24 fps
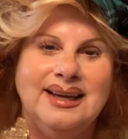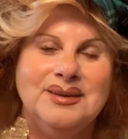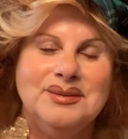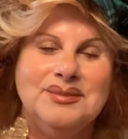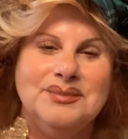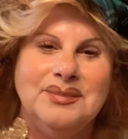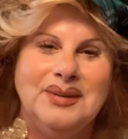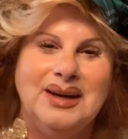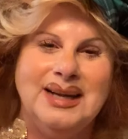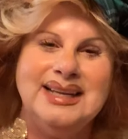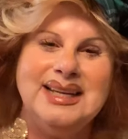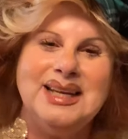
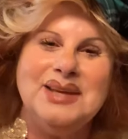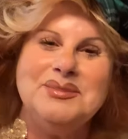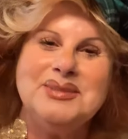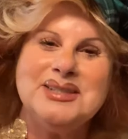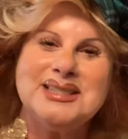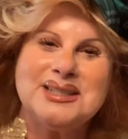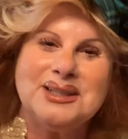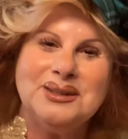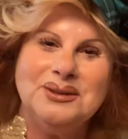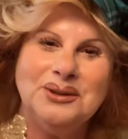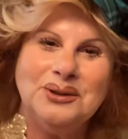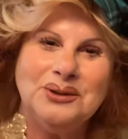My name is
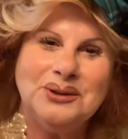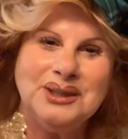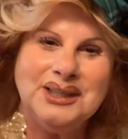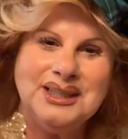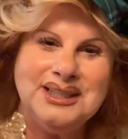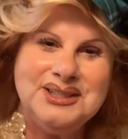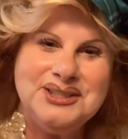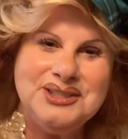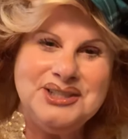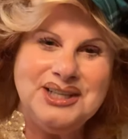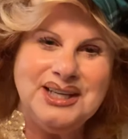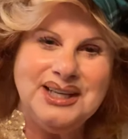Gloria
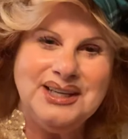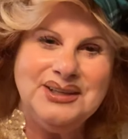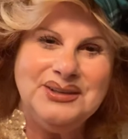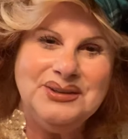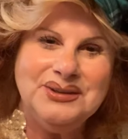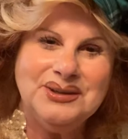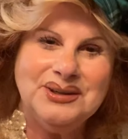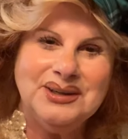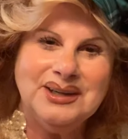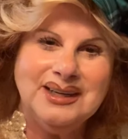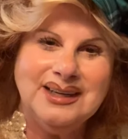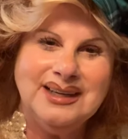J.
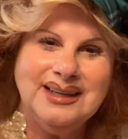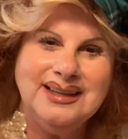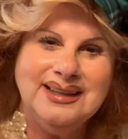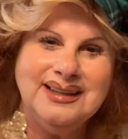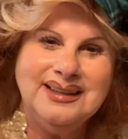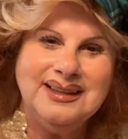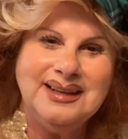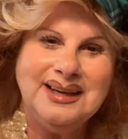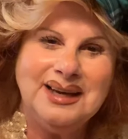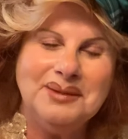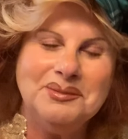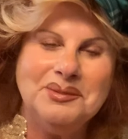York.
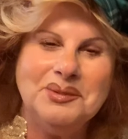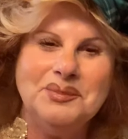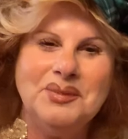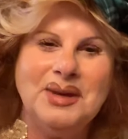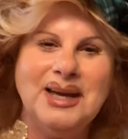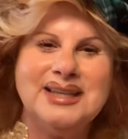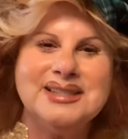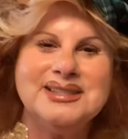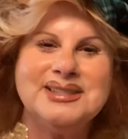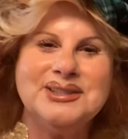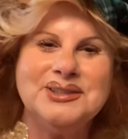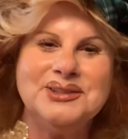I'm a
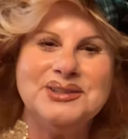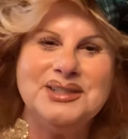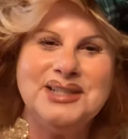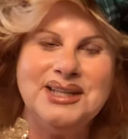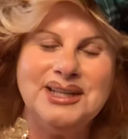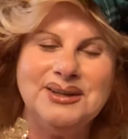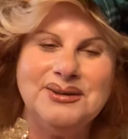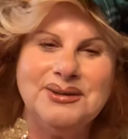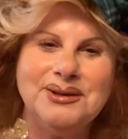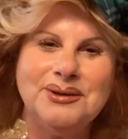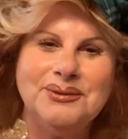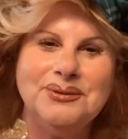master
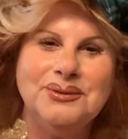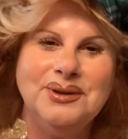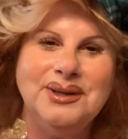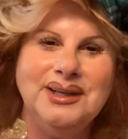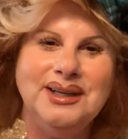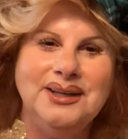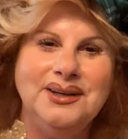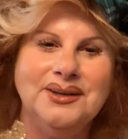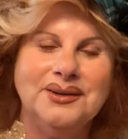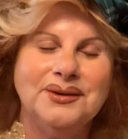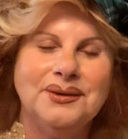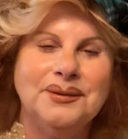tarot
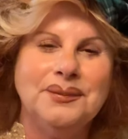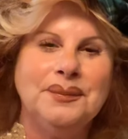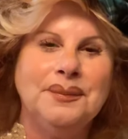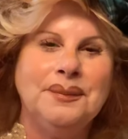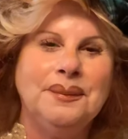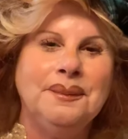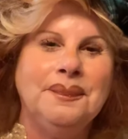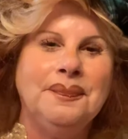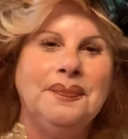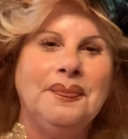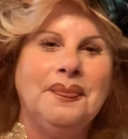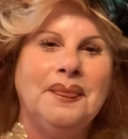reader
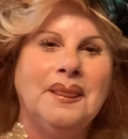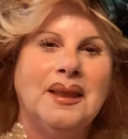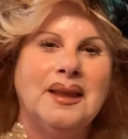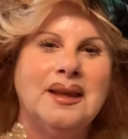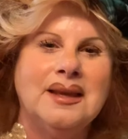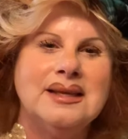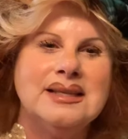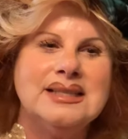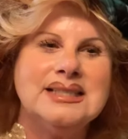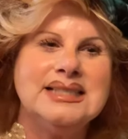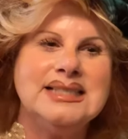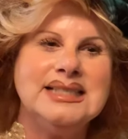
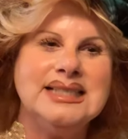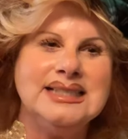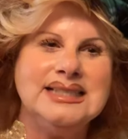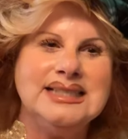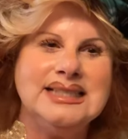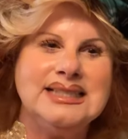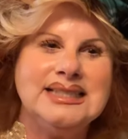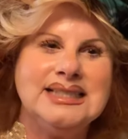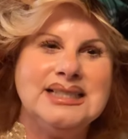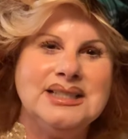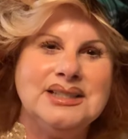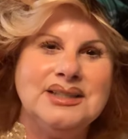
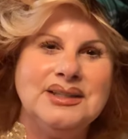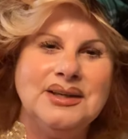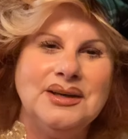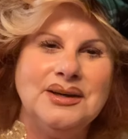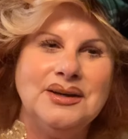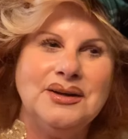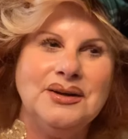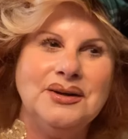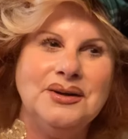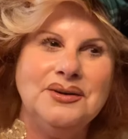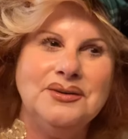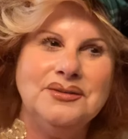since
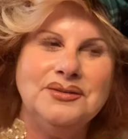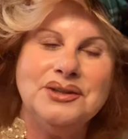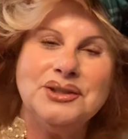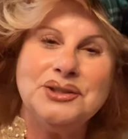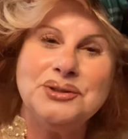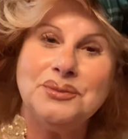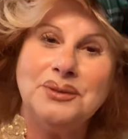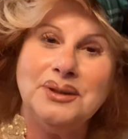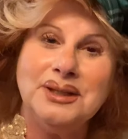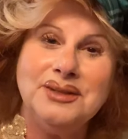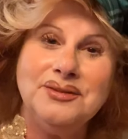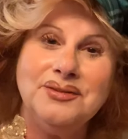over
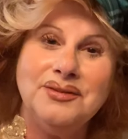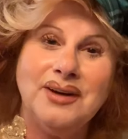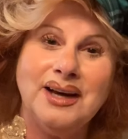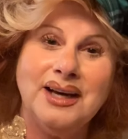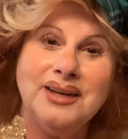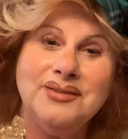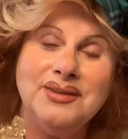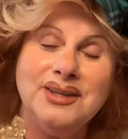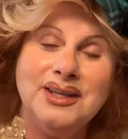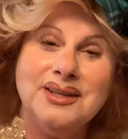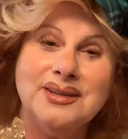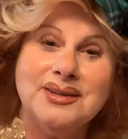25
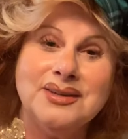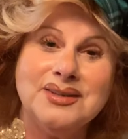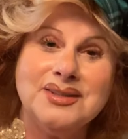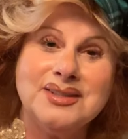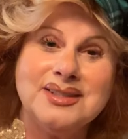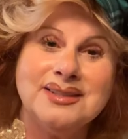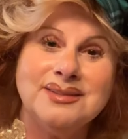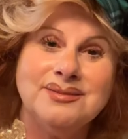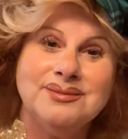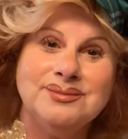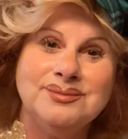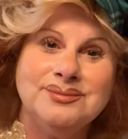years
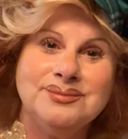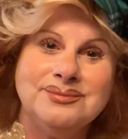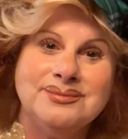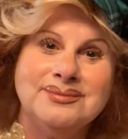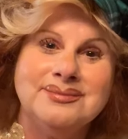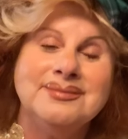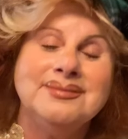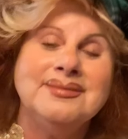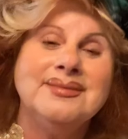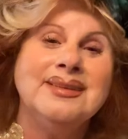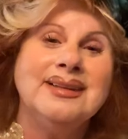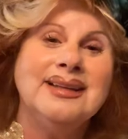
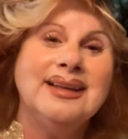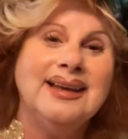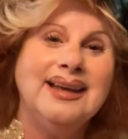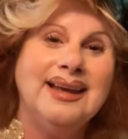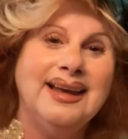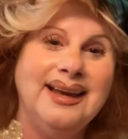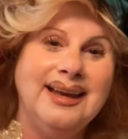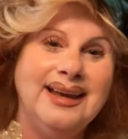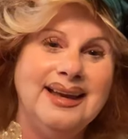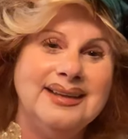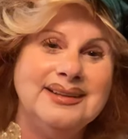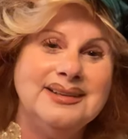
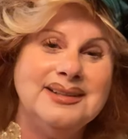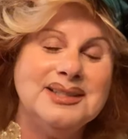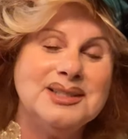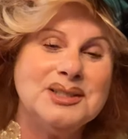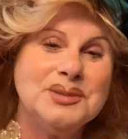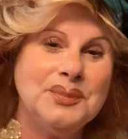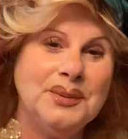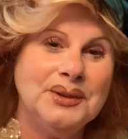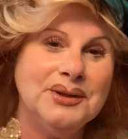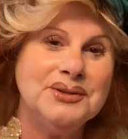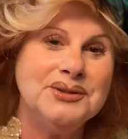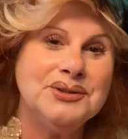and a
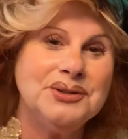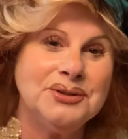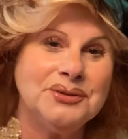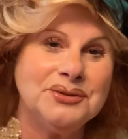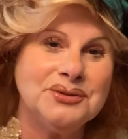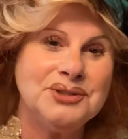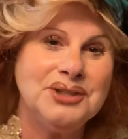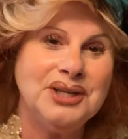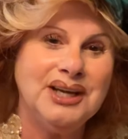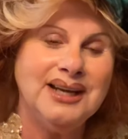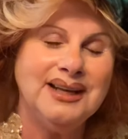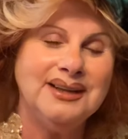spiritual
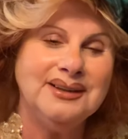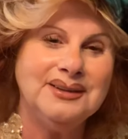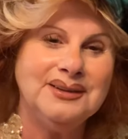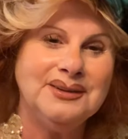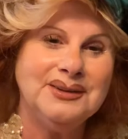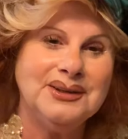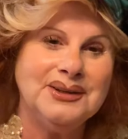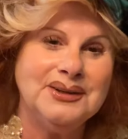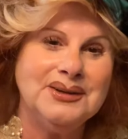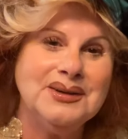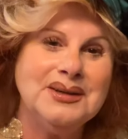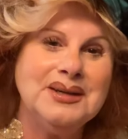
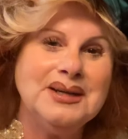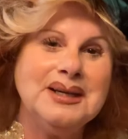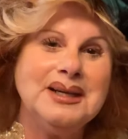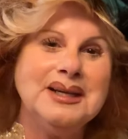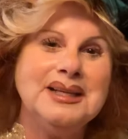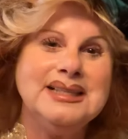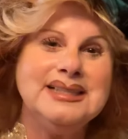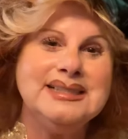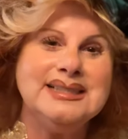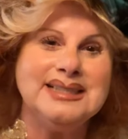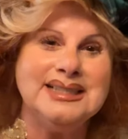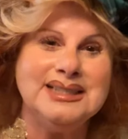channeler
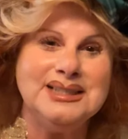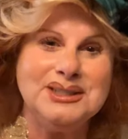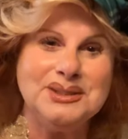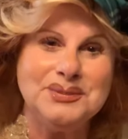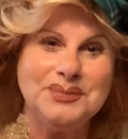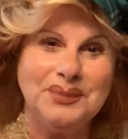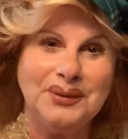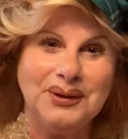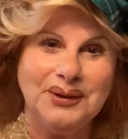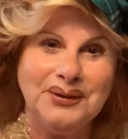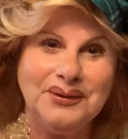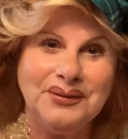since
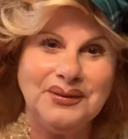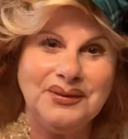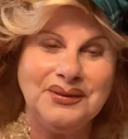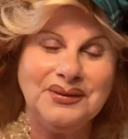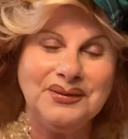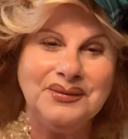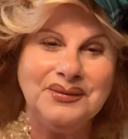birth.